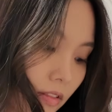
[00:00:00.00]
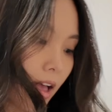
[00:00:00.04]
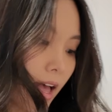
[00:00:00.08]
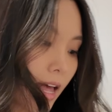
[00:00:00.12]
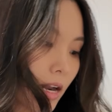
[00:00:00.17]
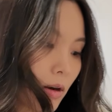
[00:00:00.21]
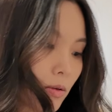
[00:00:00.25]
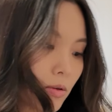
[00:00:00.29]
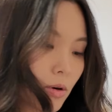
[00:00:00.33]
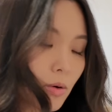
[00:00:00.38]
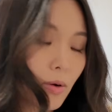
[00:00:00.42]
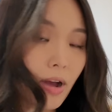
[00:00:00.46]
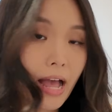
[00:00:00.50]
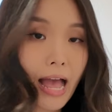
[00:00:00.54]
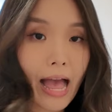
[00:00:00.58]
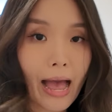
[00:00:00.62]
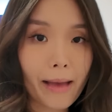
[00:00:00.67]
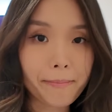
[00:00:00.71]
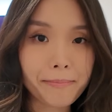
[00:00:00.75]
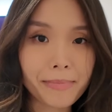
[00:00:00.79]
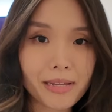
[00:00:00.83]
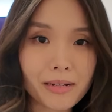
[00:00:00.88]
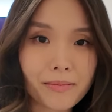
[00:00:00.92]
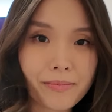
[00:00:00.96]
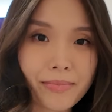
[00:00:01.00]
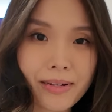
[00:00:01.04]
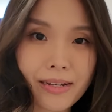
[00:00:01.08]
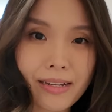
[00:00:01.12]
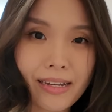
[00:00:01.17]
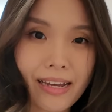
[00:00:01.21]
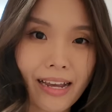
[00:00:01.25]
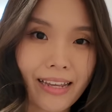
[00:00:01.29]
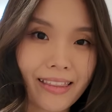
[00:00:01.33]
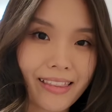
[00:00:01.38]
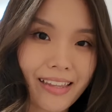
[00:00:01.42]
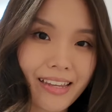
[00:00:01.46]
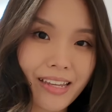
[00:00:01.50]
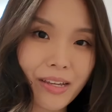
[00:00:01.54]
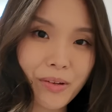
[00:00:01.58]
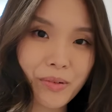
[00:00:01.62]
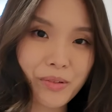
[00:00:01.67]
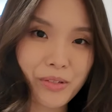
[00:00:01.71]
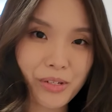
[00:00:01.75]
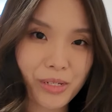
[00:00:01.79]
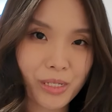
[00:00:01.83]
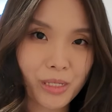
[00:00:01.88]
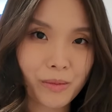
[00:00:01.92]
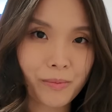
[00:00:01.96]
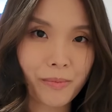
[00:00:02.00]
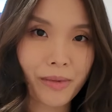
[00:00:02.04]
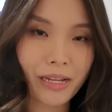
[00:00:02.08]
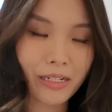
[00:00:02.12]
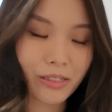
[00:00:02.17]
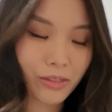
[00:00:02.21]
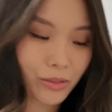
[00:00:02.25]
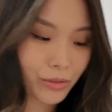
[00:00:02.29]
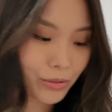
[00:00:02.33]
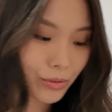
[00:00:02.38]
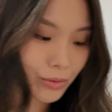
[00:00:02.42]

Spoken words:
I don't know what happened, but I think it was just meant